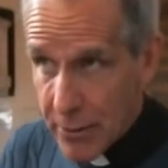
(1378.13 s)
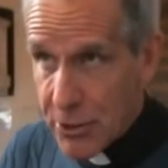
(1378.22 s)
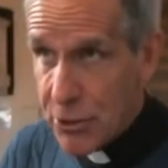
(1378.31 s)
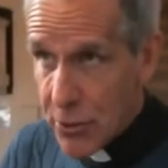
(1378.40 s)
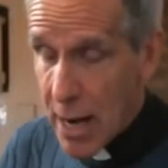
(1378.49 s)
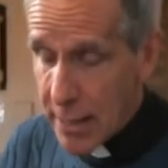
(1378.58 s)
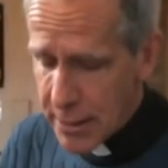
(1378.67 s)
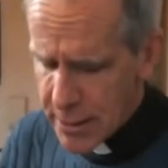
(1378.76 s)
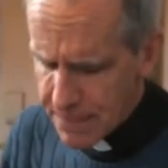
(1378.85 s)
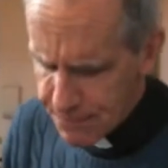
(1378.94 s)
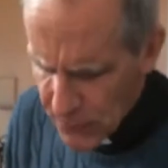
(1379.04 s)
those
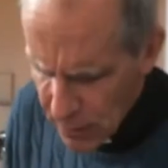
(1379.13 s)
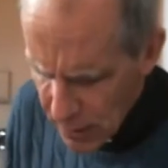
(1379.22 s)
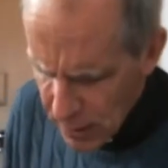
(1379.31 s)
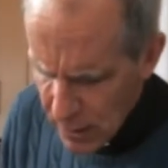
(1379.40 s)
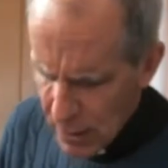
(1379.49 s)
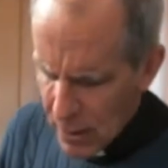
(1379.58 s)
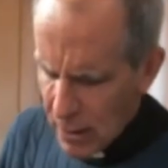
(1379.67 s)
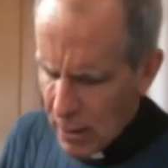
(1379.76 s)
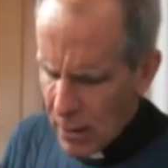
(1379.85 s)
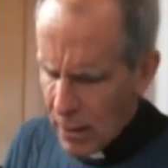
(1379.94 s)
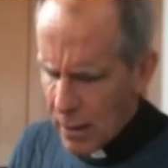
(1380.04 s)
strands.
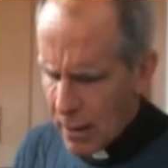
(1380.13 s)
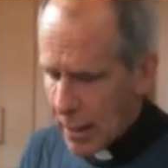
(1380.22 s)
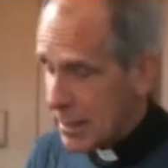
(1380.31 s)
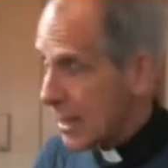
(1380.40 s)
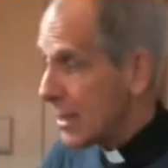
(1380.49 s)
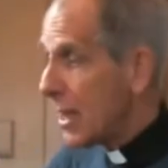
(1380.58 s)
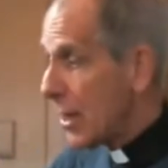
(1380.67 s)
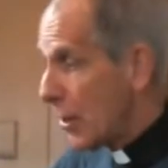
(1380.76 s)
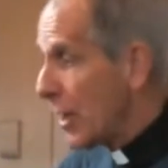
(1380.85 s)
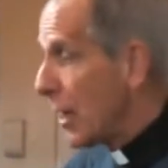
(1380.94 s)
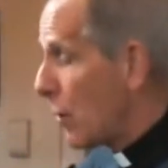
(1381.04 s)
As I said
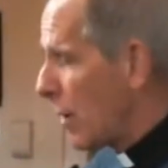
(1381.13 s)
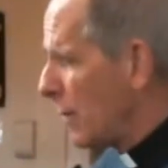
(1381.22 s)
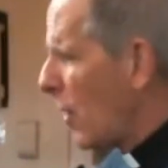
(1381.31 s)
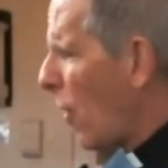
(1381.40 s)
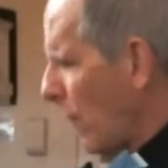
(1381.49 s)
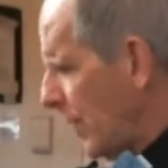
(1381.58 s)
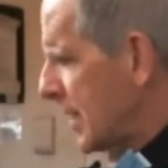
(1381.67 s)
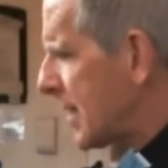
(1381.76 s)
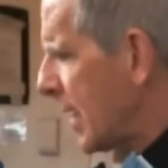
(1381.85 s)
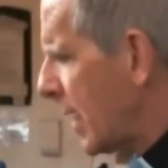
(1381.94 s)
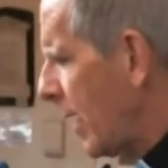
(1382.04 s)
earlier on,
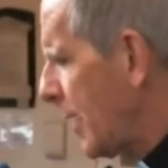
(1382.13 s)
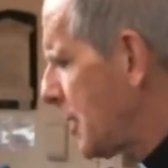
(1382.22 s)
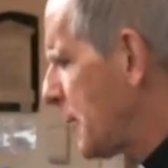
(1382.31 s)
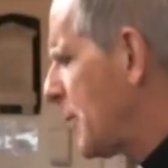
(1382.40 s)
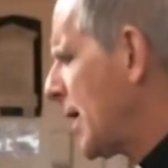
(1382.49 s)
obviously I'd like you to